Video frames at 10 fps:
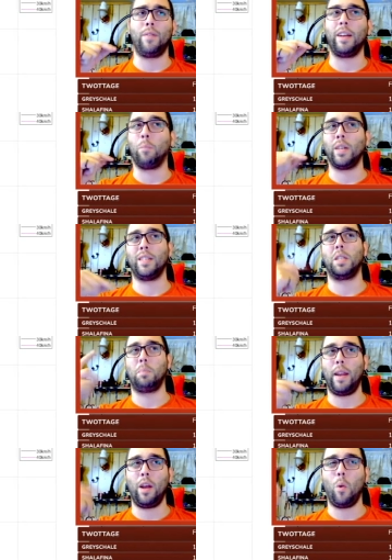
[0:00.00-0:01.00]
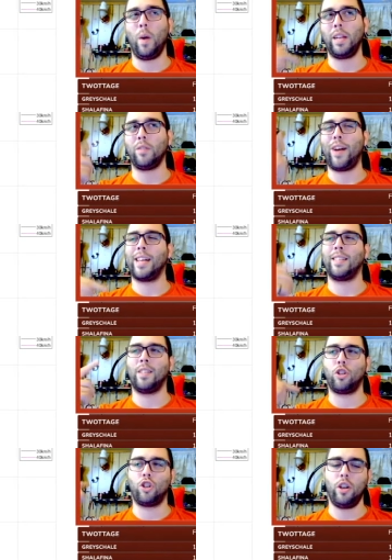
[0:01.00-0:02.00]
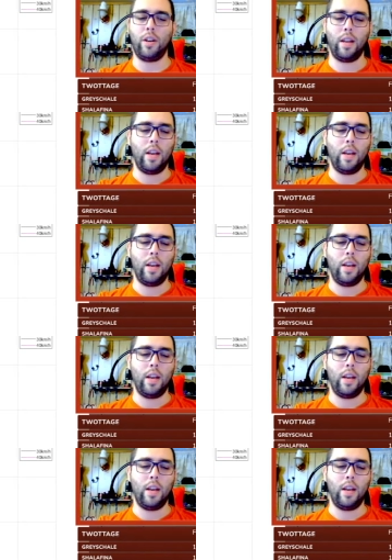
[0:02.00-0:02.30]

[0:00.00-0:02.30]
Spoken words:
It wasn't spinning quite as fast as it should.